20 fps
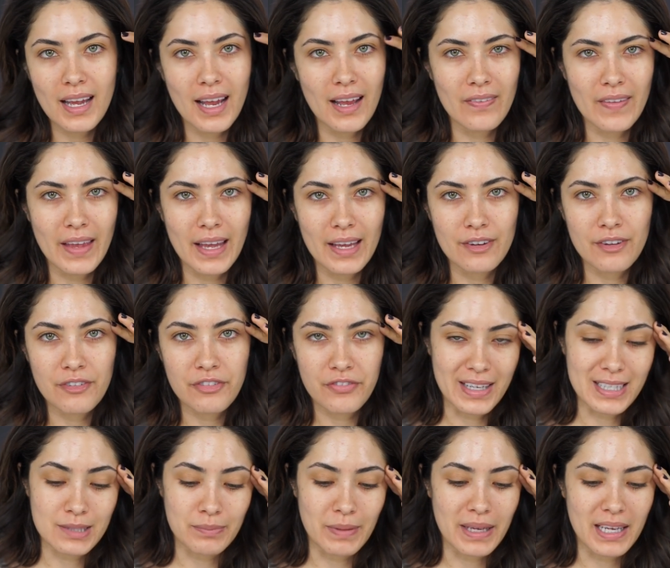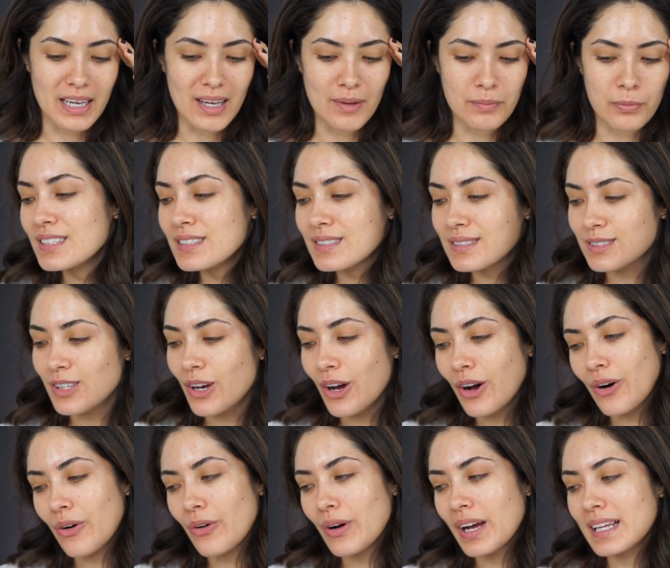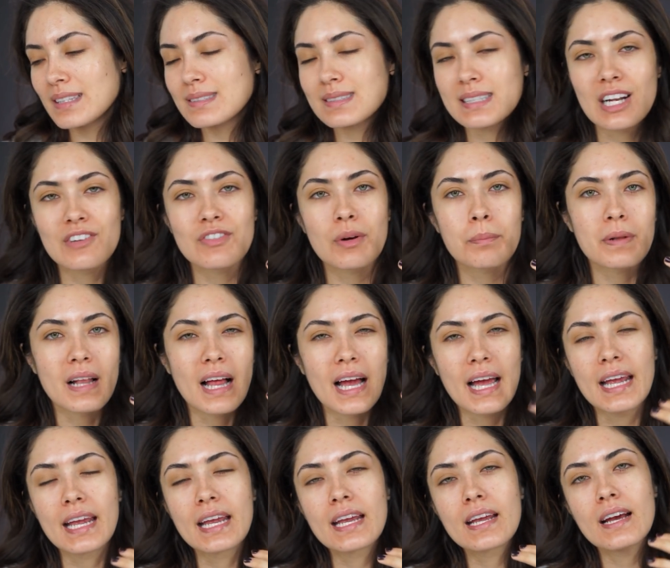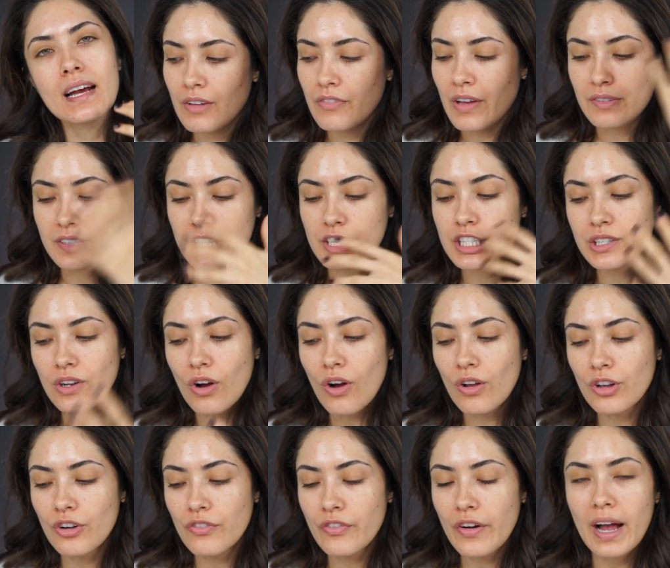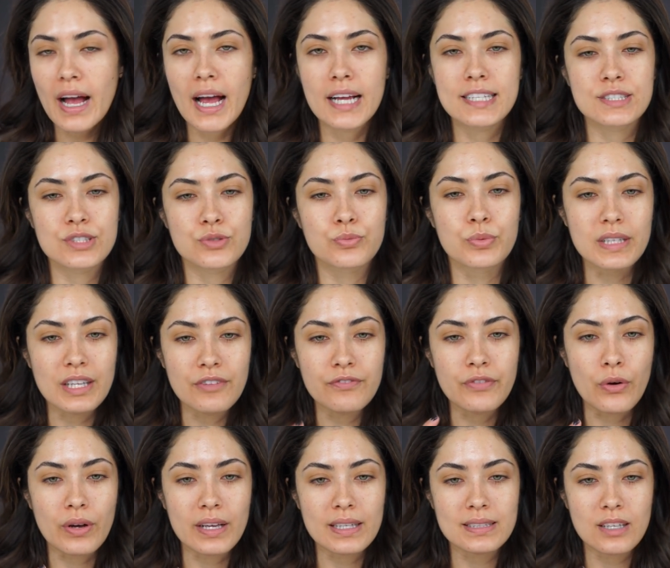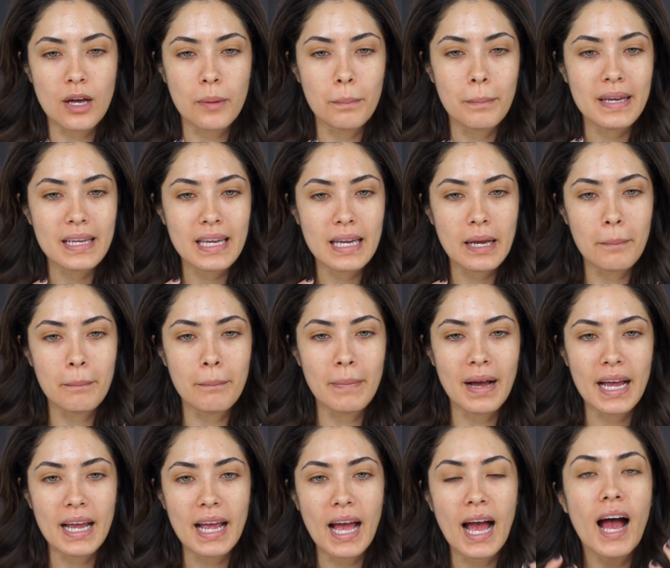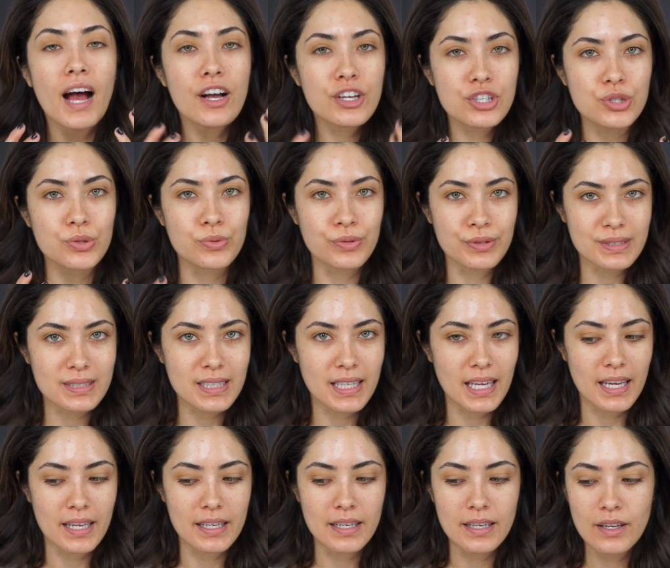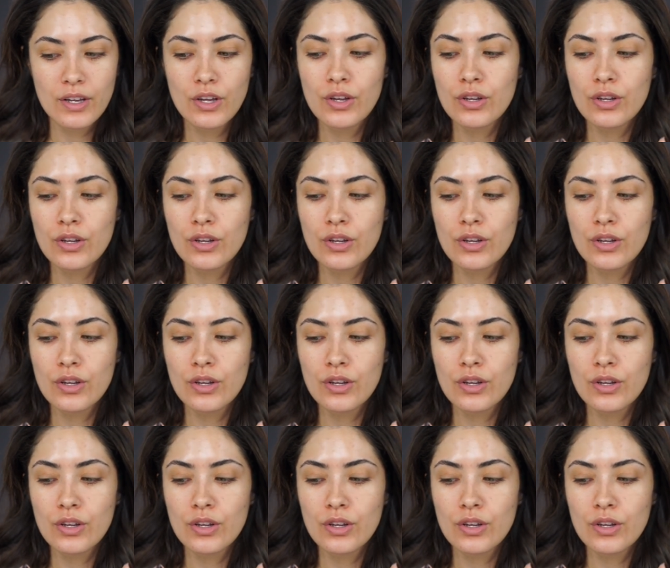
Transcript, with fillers: and then face makeup. So instead of applying foundation all over, I just really focused on making my actual skin